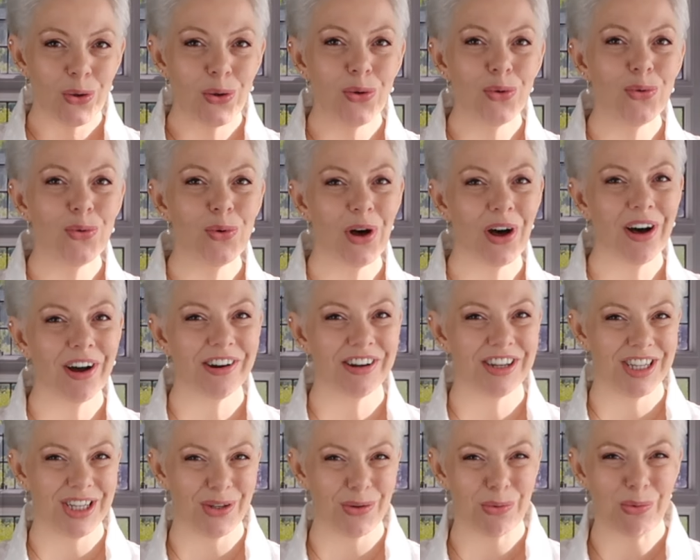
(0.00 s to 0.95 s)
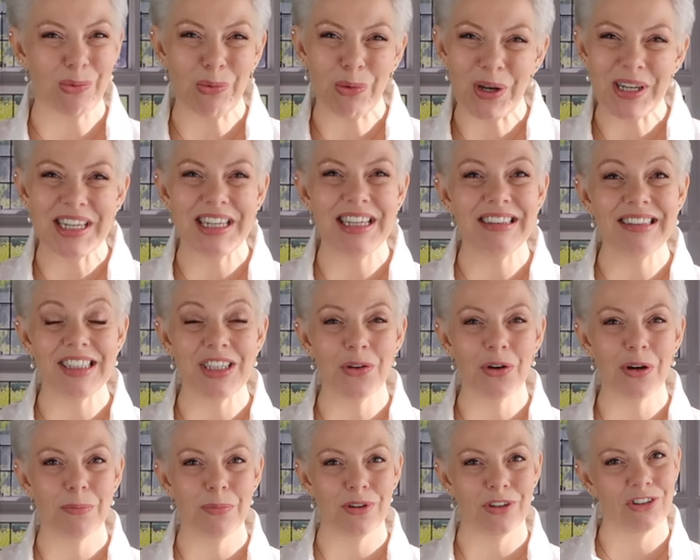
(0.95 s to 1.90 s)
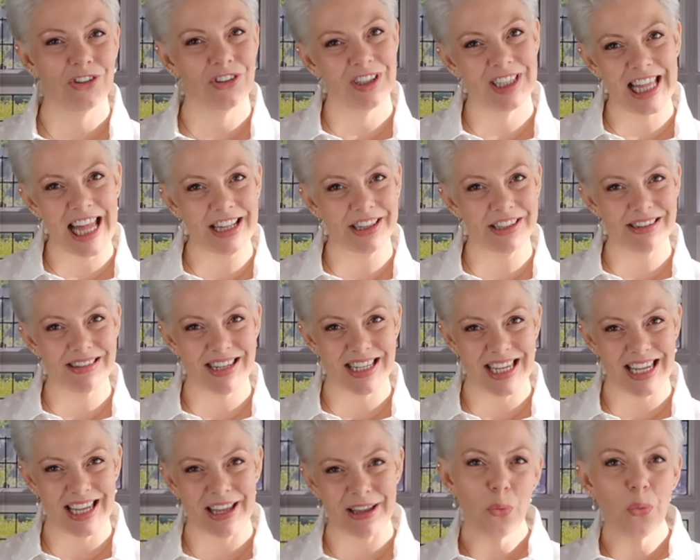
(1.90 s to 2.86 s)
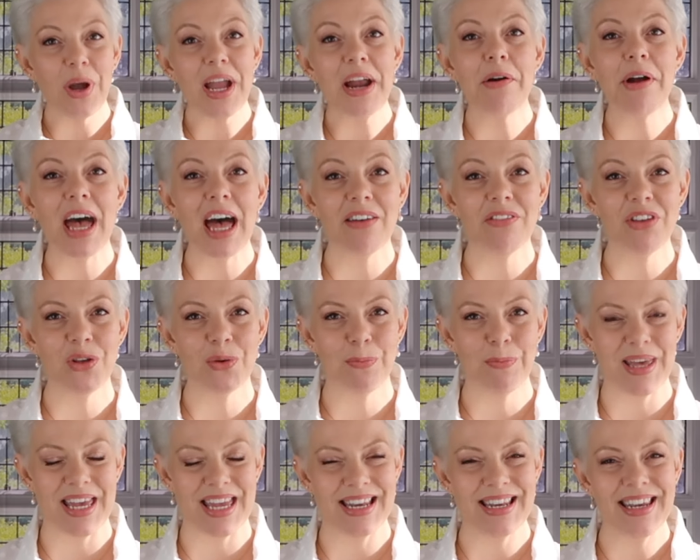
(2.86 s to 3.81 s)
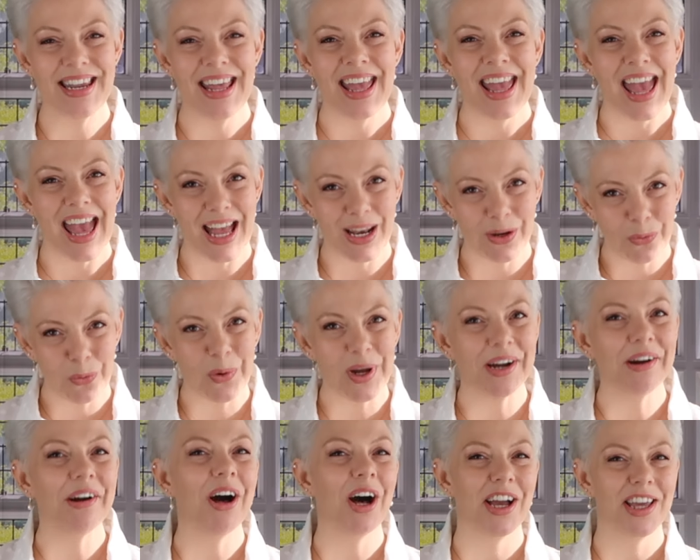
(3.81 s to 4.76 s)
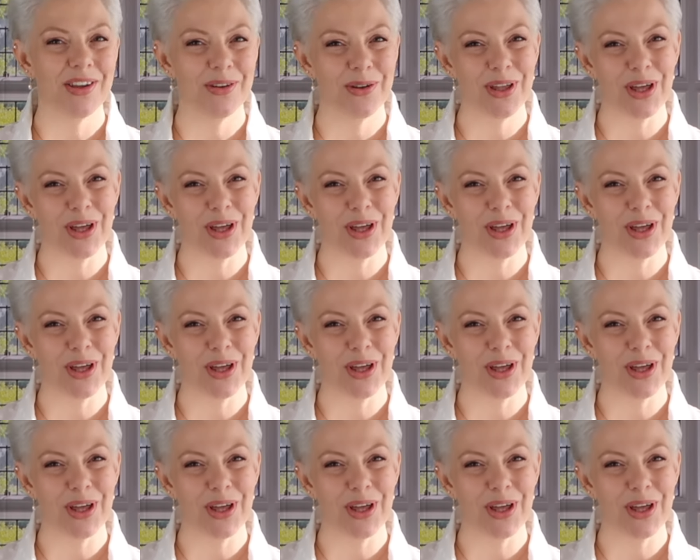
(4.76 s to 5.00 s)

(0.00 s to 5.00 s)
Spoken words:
Who are you? What is your personality? Where have you been and where are you